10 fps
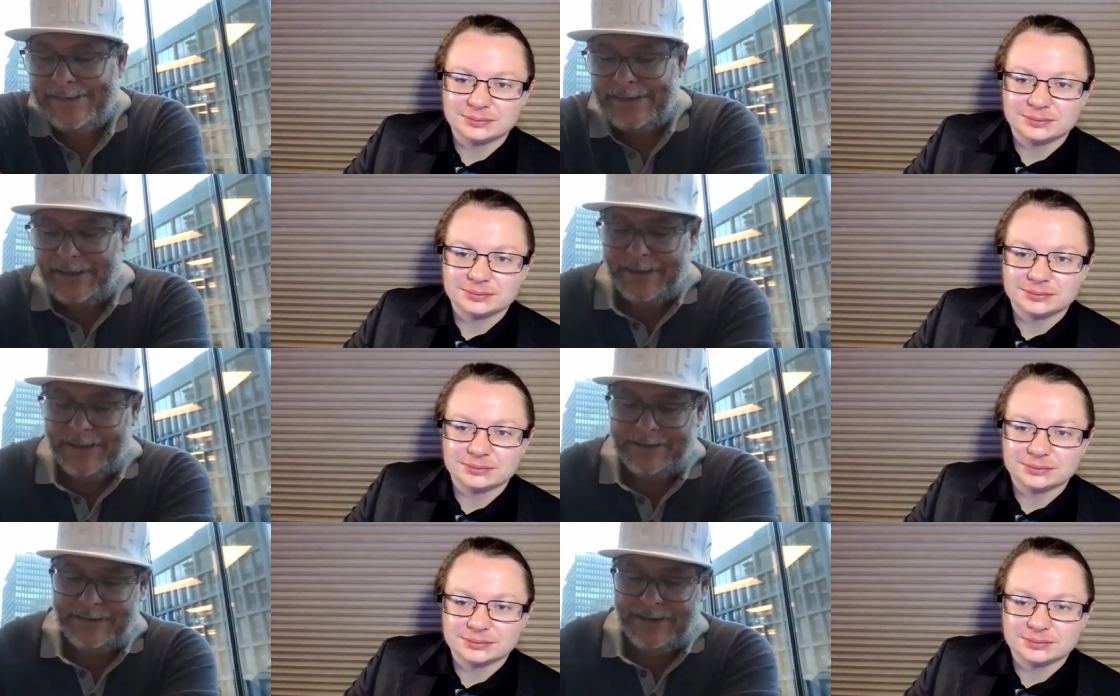
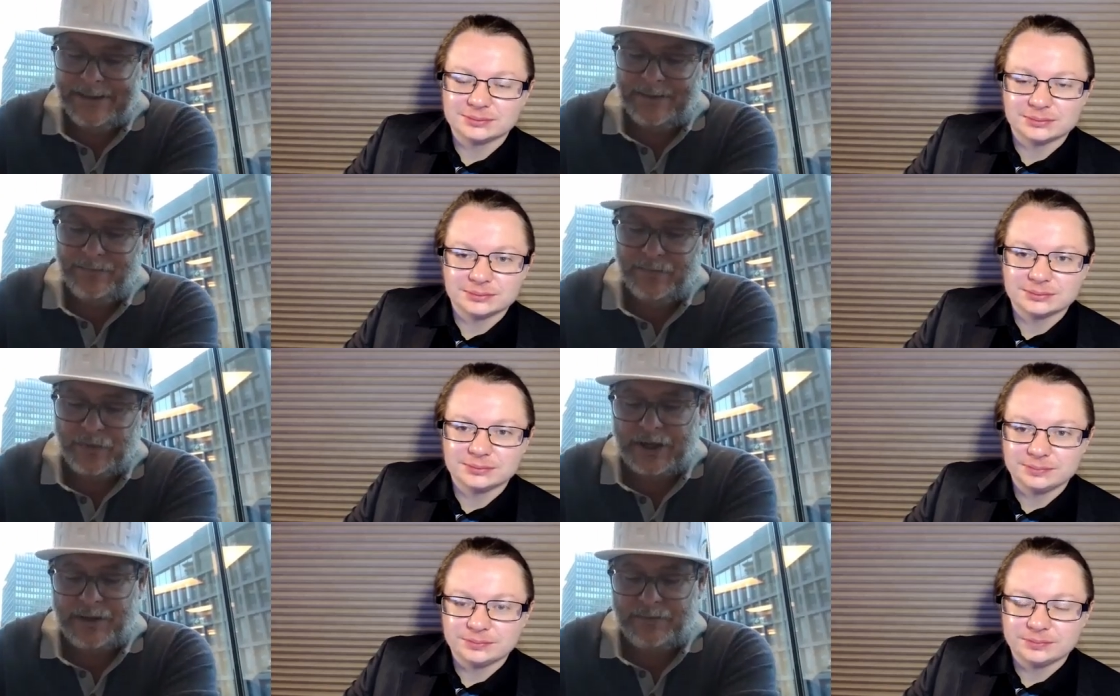Speaker 1: and um,
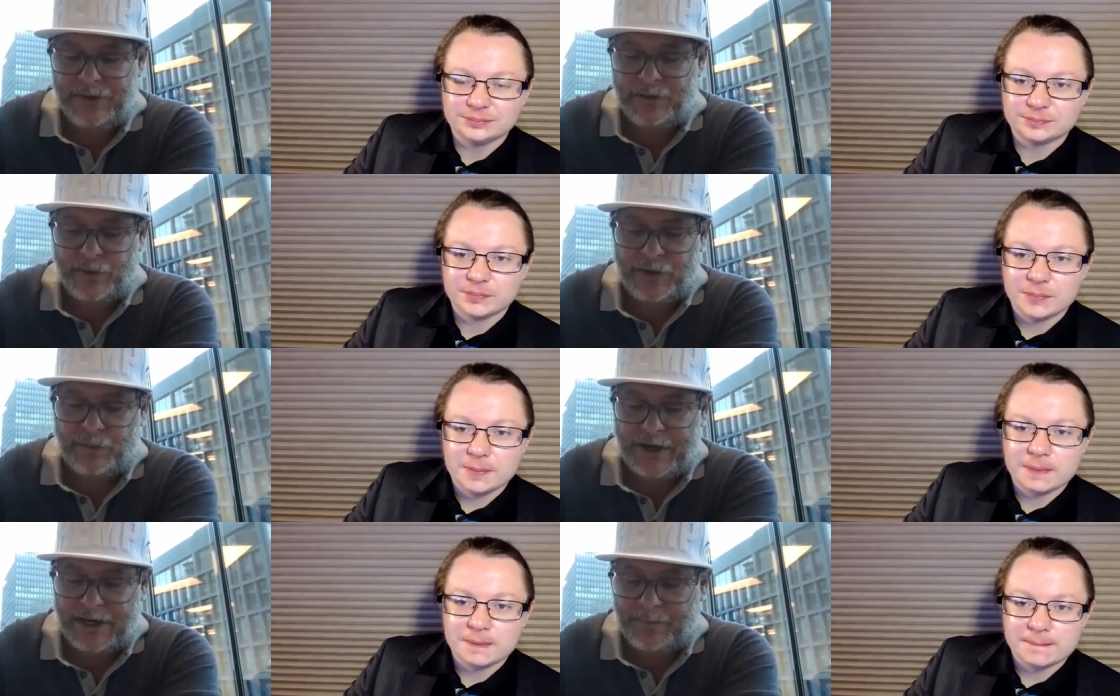we're gonna you know we're gonna
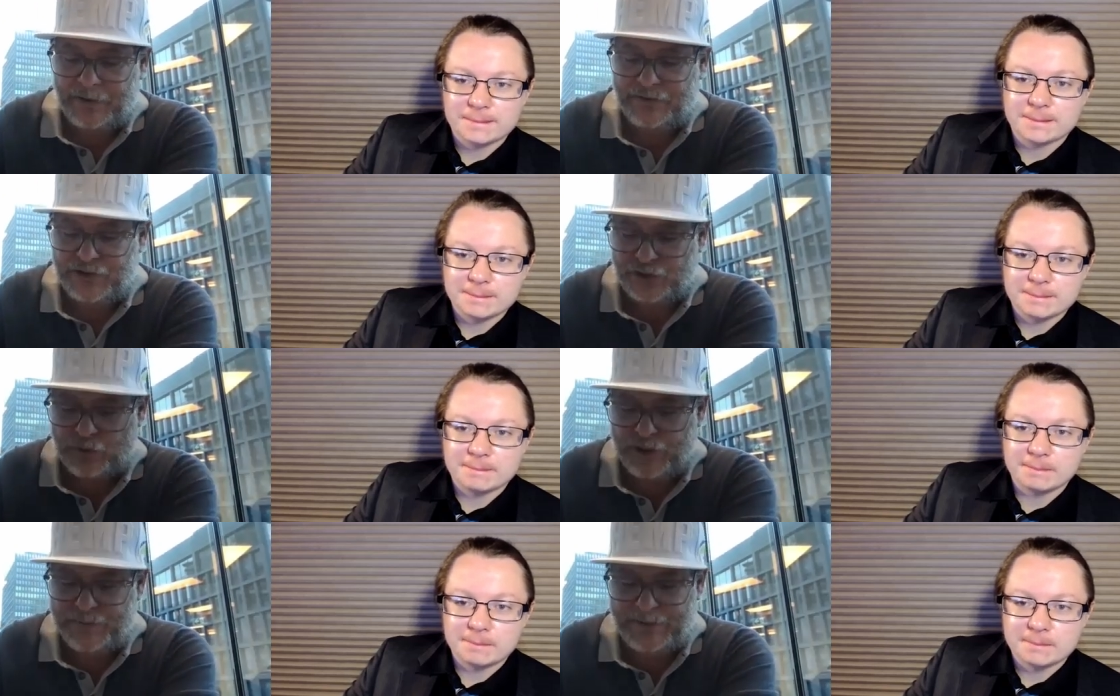run a couple of
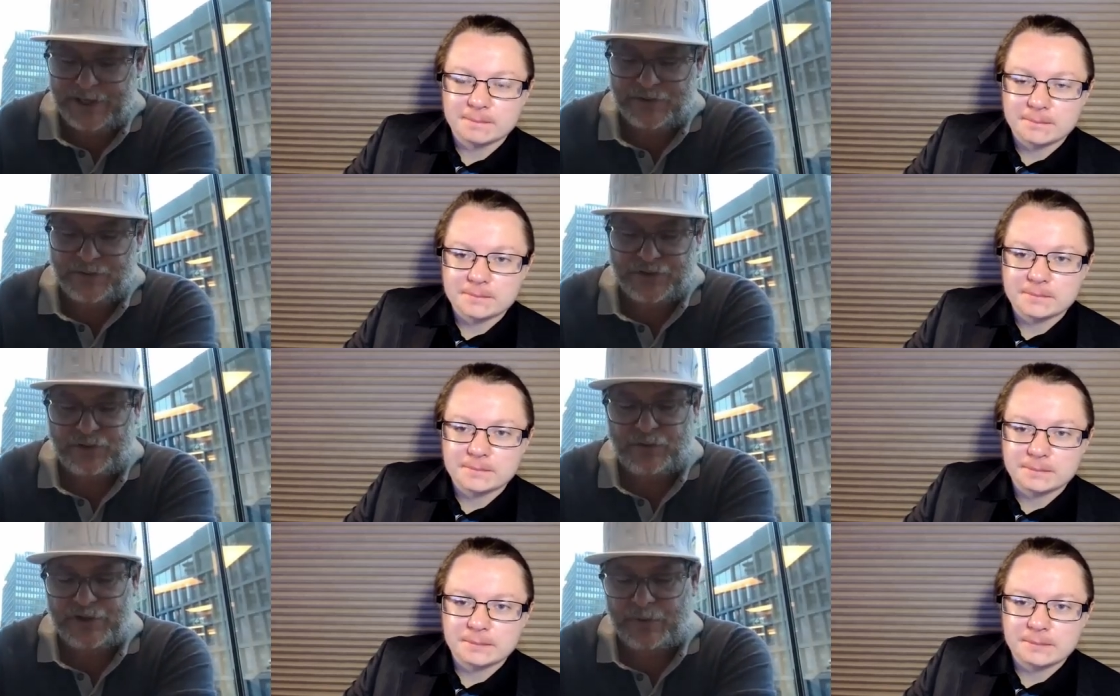stories, potential
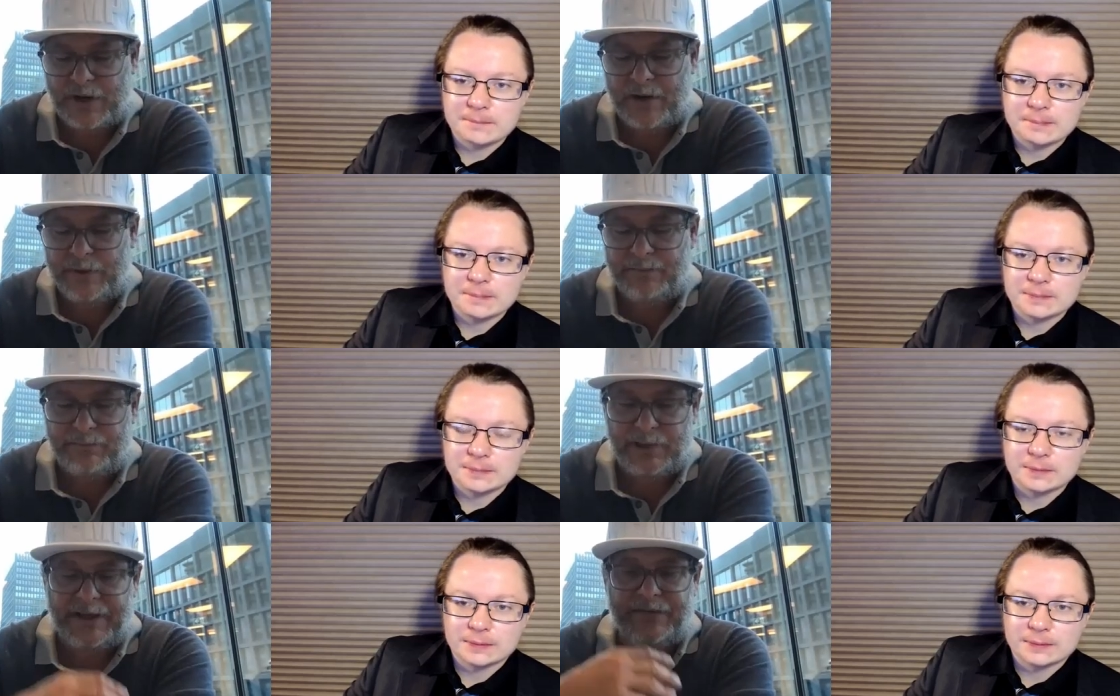stories, where how we
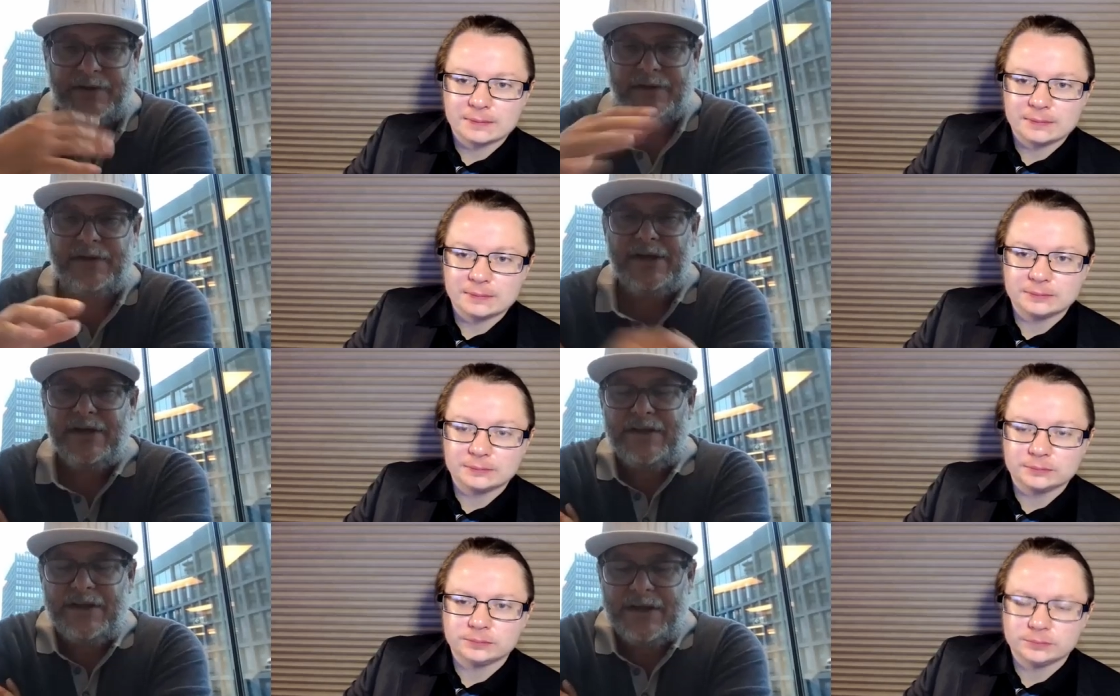can blend the
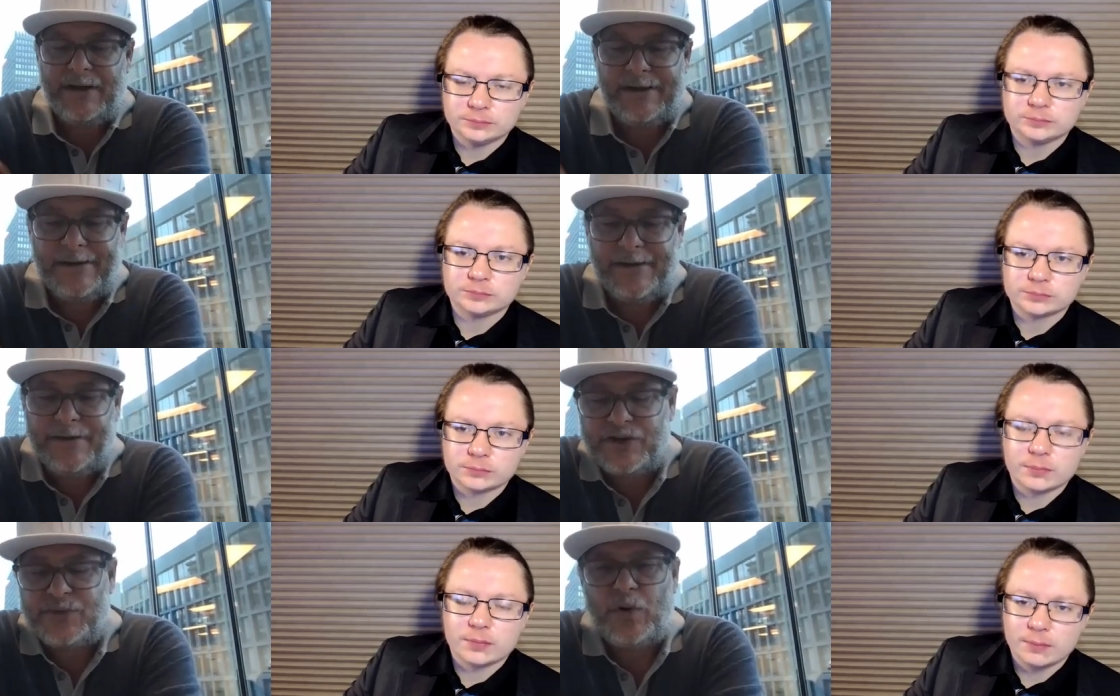the uh,
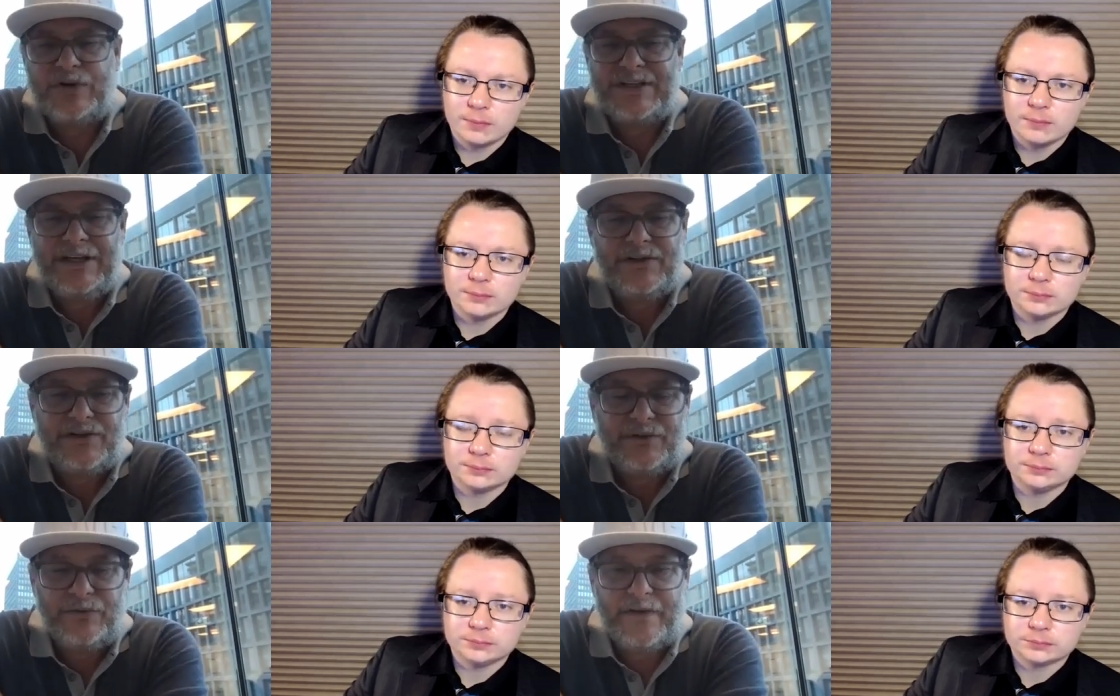the smokes
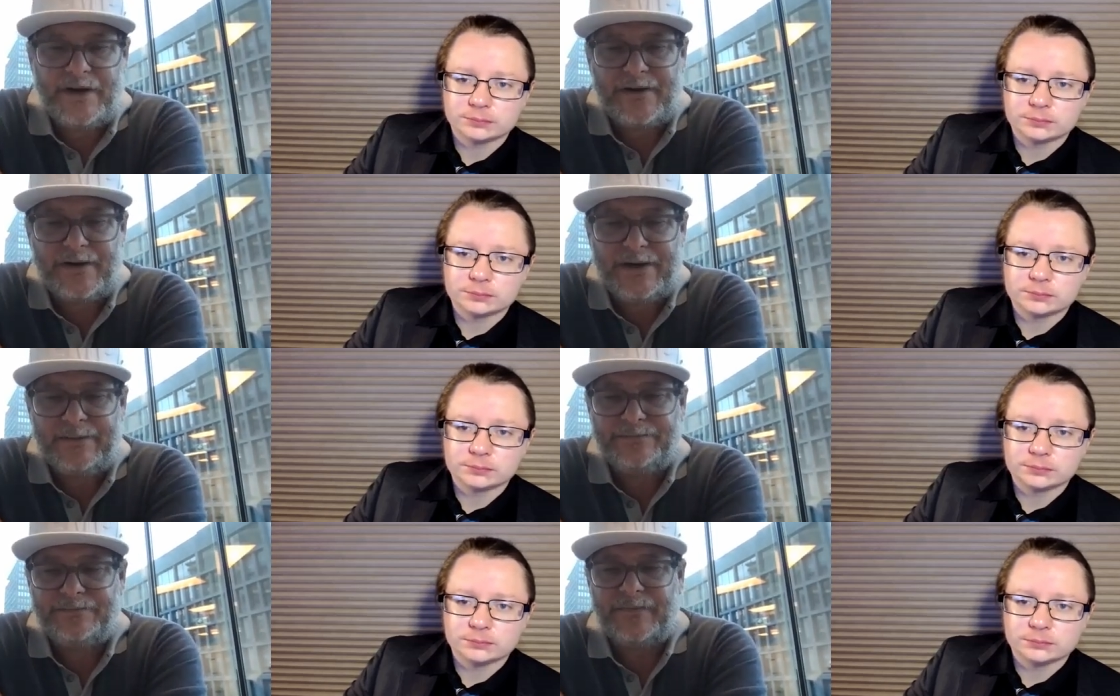into their
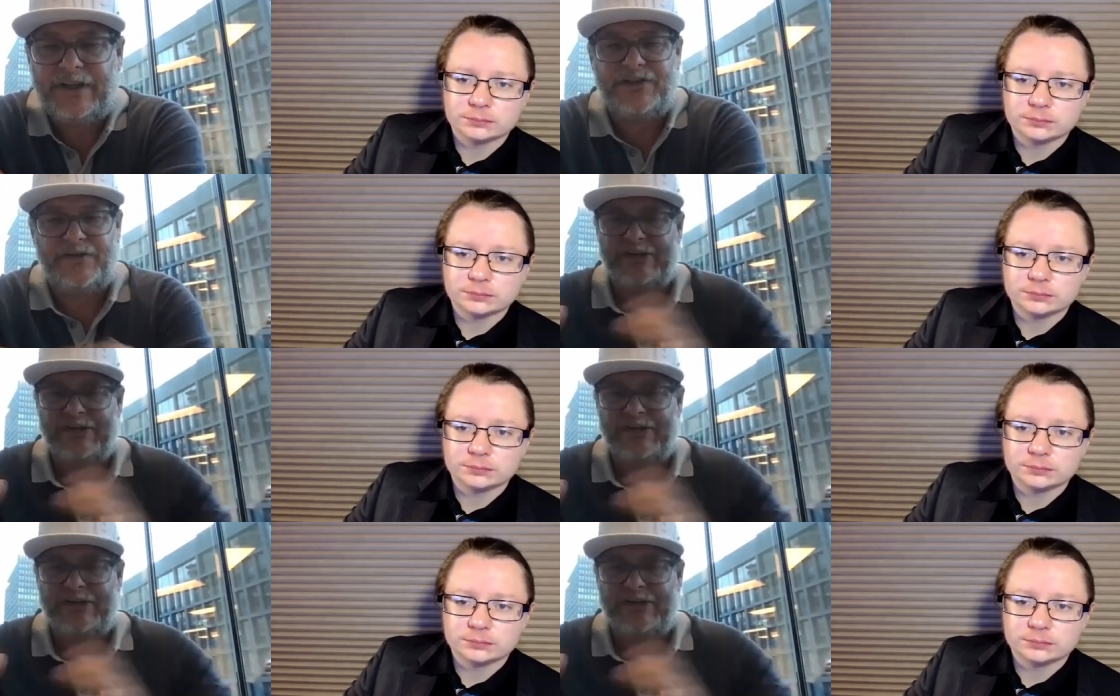um, into their